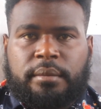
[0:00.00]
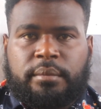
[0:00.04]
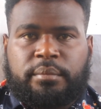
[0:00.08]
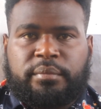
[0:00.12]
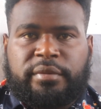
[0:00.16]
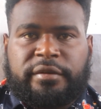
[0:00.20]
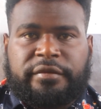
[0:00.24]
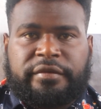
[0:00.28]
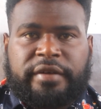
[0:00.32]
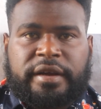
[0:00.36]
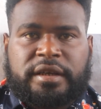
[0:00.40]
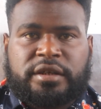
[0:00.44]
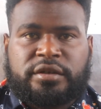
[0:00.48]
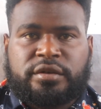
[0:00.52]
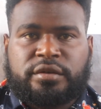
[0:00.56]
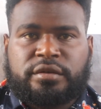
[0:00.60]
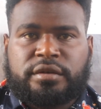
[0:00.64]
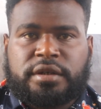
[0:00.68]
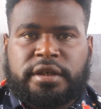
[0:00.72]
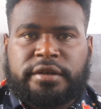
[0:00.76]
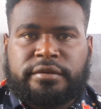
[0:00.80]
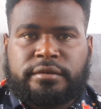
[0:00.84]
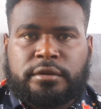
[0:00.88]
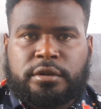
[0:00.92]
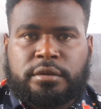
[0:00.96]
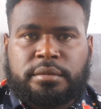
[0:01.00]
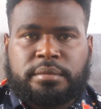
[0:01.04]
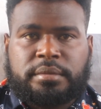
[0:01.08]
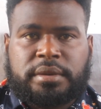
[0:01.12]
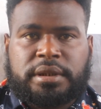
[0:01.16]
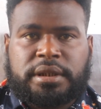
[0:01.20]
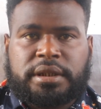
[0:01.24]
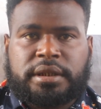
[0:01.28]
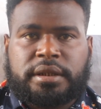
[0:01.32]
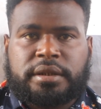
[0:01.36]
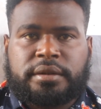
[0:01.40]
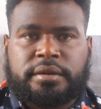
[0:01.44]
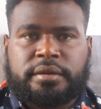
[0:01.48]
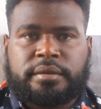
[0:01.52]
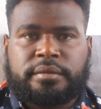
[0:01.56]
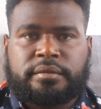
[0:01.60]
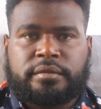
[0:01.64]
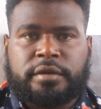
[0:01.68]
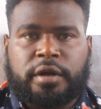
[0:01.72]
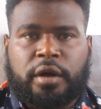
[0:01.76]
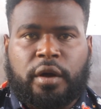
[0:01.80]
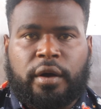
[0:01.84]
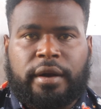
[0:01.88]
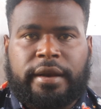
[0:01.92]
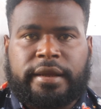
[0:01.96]
Professional development,
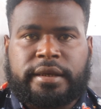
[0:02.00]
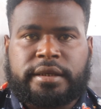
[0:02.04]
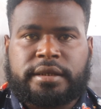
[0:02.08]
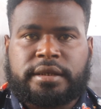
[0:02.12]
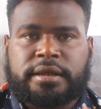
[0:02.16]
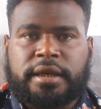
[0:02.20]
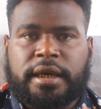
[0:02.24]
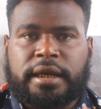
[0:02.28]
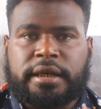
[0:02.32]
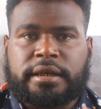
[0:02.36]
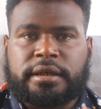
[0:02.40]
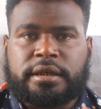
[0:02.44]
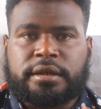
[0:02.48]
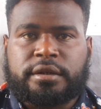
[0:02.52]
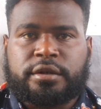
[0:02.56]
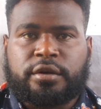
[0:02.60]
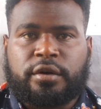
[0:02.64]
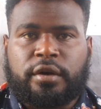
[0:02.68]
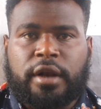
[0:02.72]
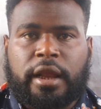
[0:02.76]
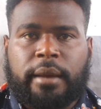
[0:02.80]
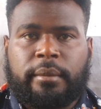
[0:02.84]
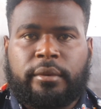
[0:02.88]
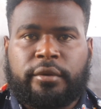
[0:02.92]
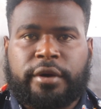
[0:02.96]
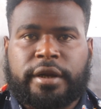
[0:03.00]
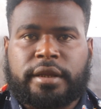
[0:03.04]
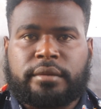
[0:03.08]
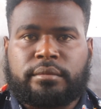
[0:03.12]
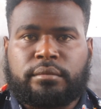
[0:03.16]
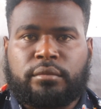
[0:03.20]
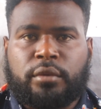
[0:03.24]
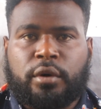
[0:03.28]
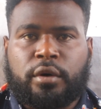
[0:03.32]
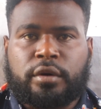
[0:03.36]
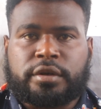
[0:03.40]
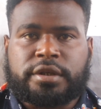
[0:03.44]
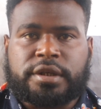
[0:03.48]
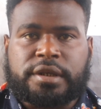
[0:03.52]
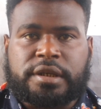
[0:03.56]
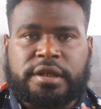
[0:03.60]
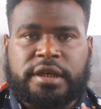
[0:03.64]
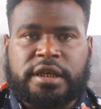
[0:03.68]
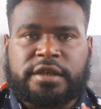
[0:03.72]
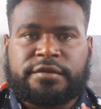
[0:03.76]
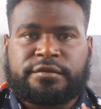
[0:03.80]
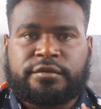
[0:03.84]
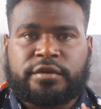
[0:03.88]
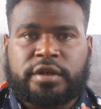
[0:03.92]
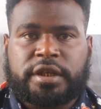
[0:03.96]
colleagues can collaborate more
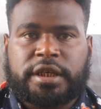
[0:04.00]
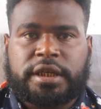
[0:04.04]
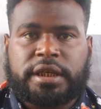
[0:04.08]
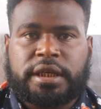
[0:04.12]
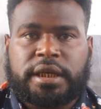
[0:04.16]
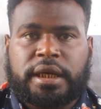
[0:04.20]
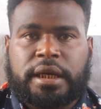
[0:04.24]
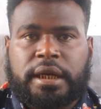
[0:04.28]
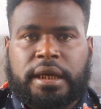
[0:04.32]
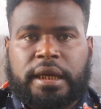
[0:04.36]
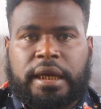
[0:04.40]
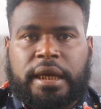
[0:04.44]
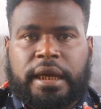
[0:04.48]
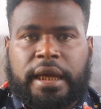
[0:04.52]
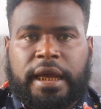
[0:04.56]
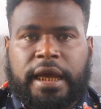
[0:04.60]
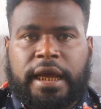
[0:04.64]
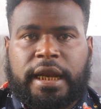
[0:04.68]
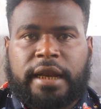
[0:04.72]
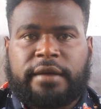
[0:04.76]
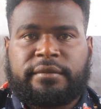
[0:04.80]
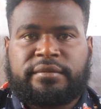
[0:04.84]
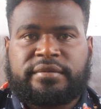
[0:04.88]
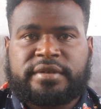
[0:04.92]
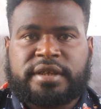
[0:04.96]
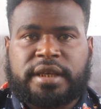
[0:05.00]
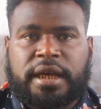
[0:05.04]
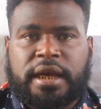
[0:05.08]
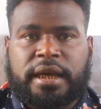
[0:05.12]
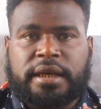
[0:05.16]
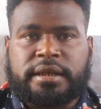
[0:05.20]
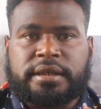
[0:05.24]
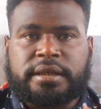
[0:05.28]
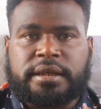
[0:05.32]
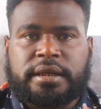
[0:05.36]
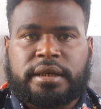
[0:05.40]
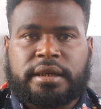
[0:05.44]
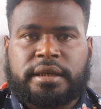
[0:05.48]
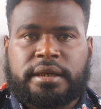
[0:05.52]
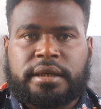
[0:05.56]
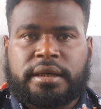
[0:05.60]
successfully and emphasize